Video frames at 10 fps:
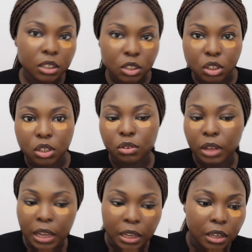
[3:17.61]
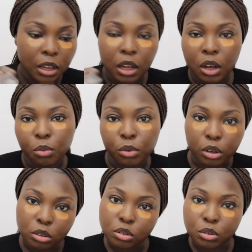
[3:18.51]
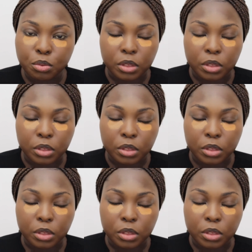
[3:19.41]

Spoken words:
So hey, we're gonna do